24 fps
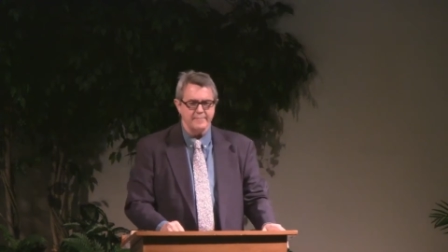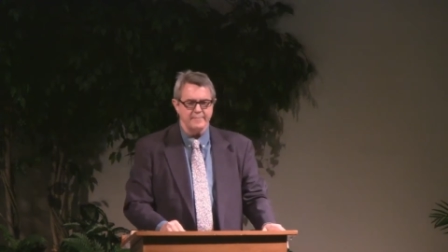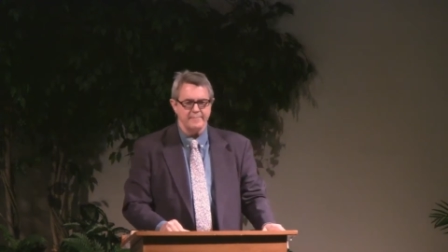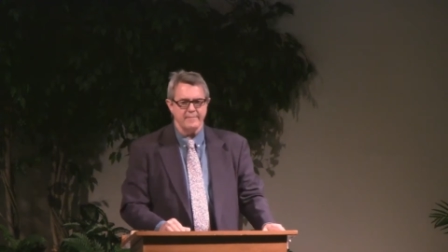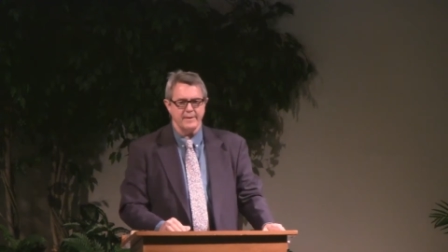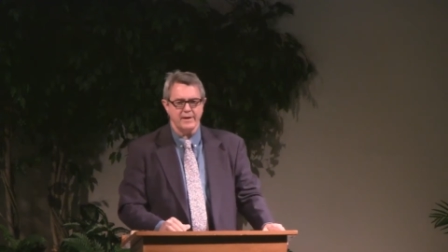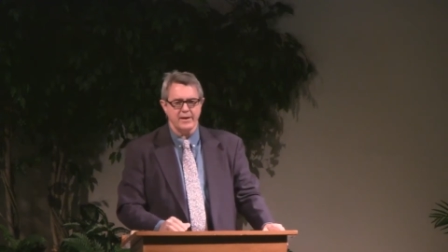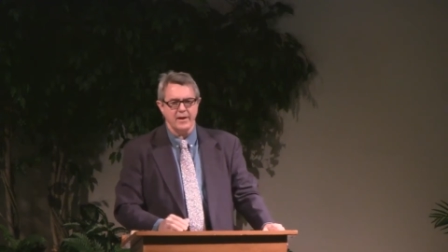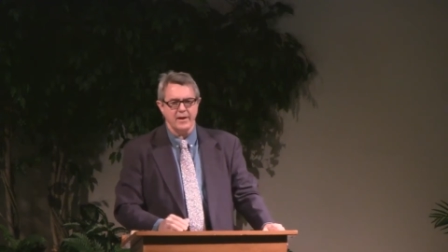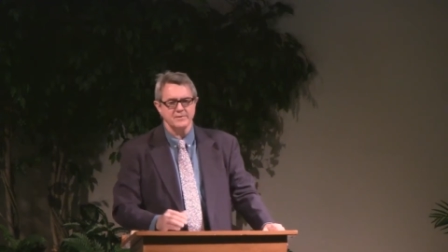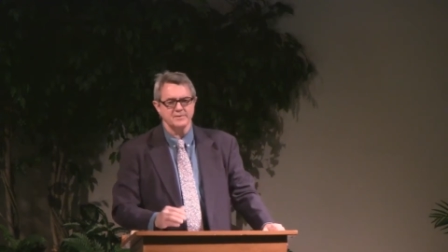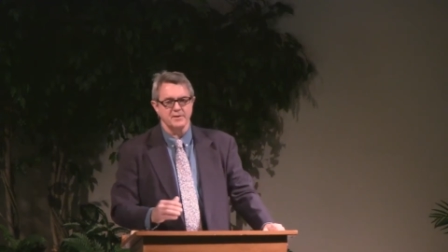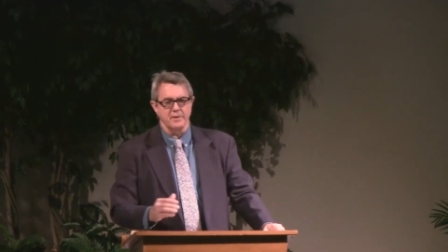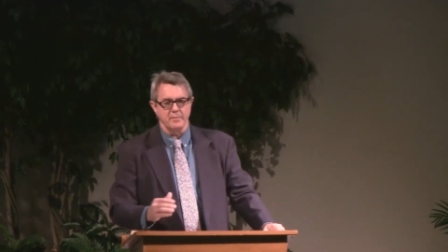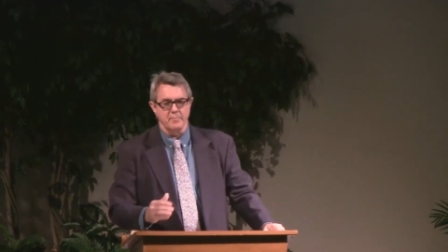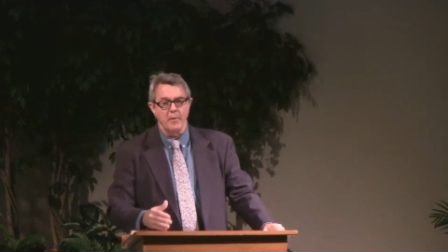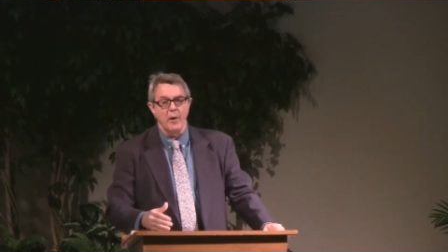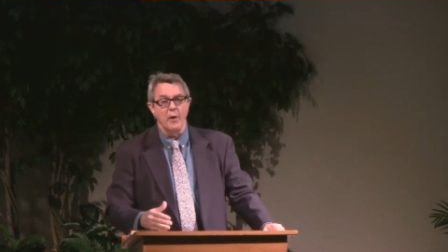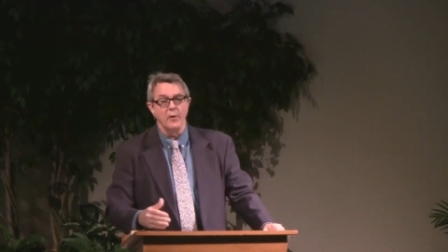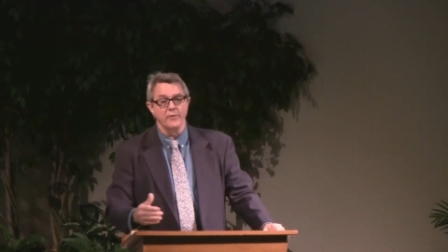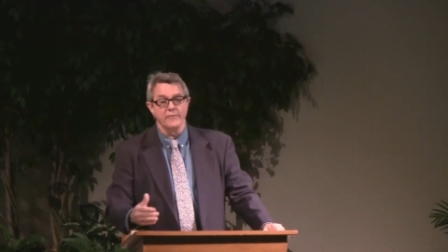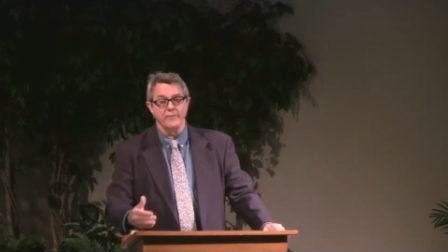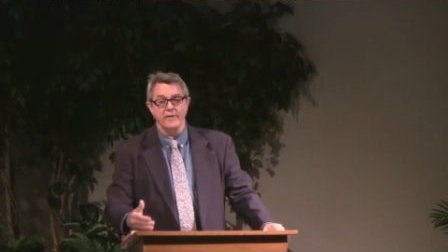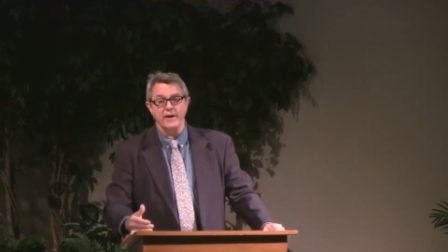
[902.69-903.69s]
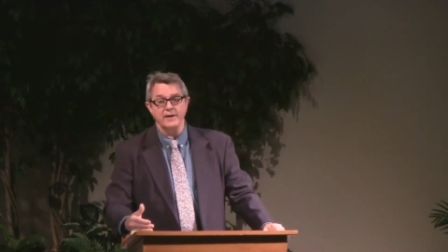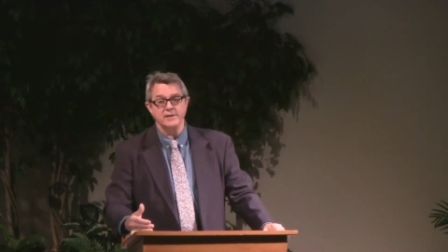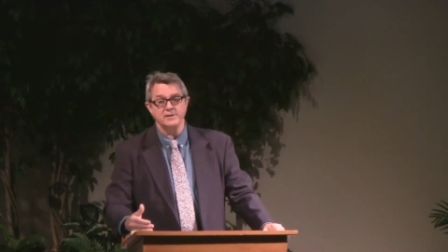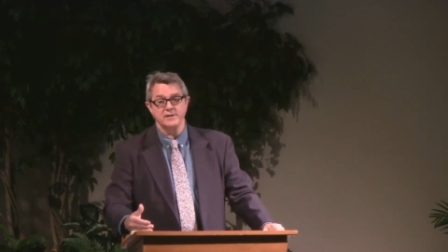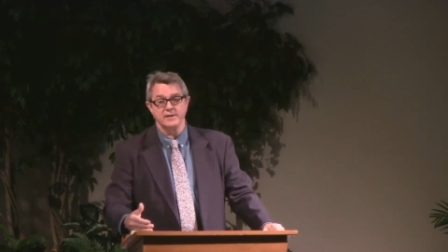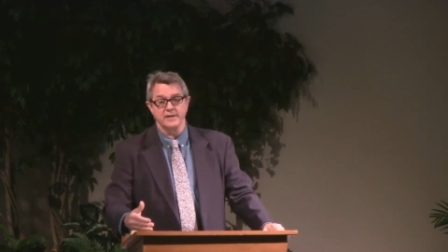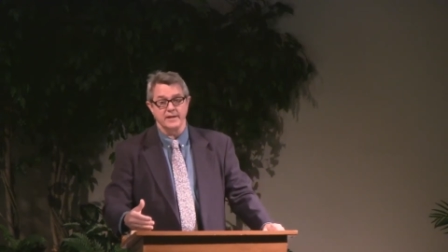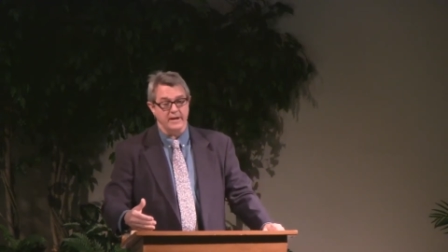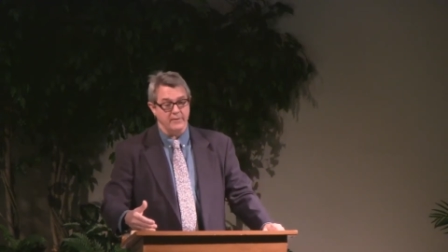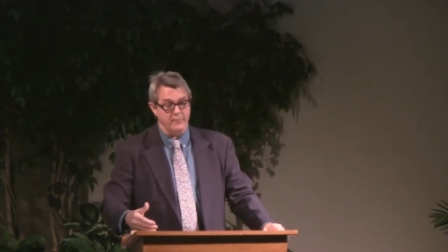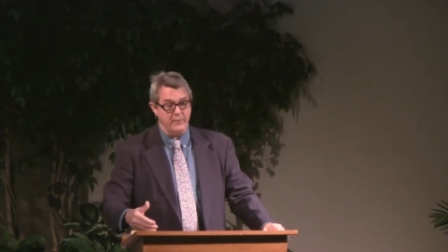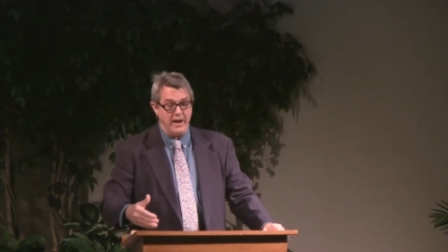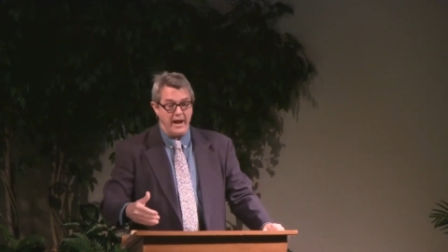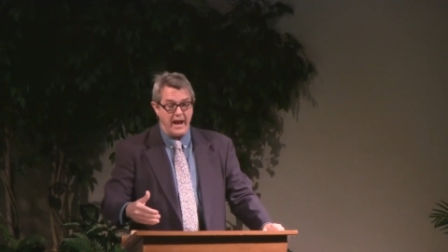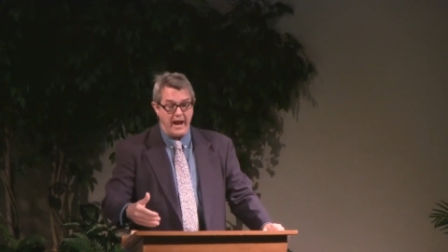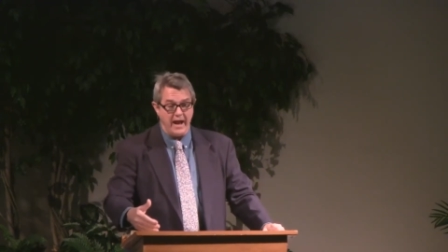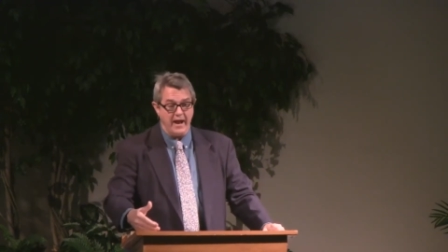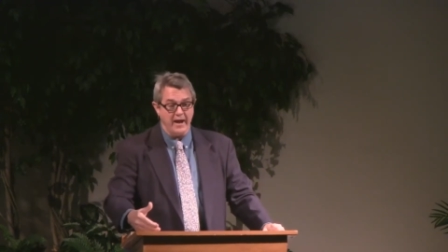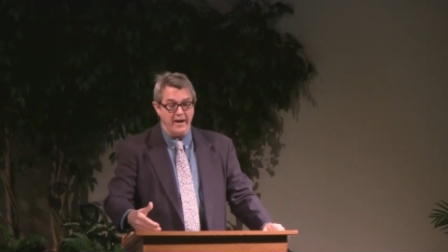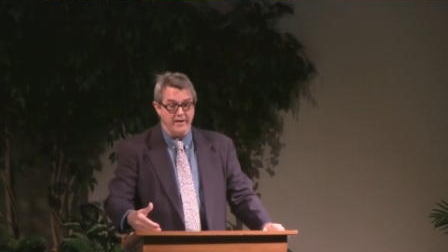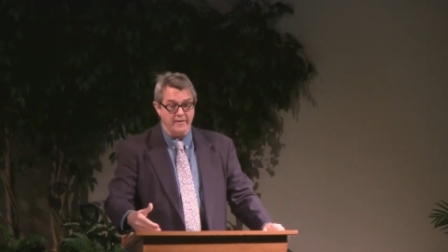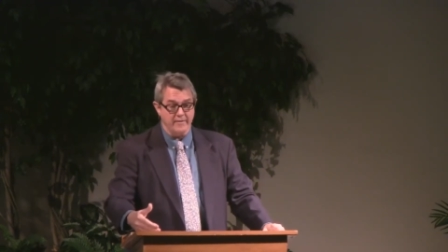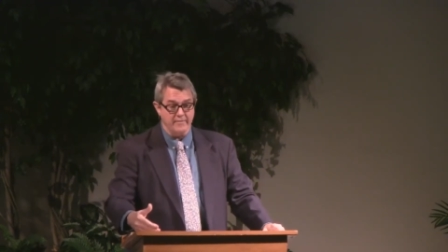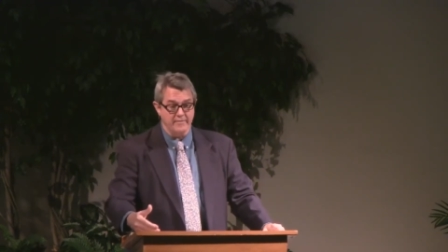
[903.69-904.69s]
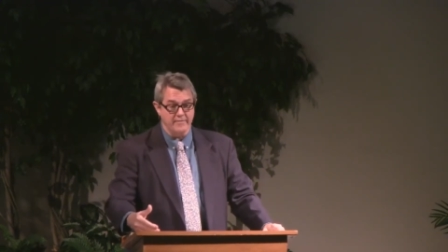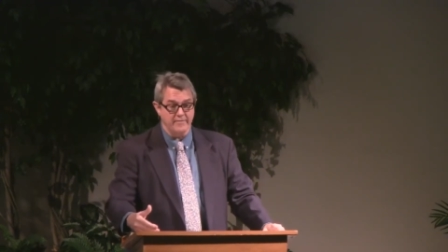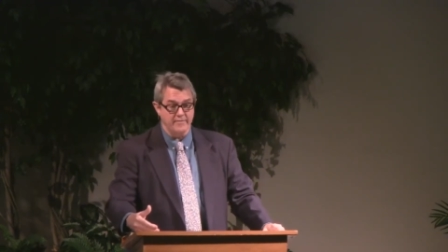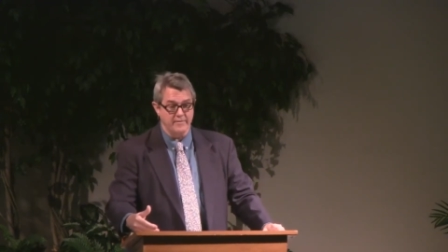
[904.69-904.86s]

because of the motivation that we have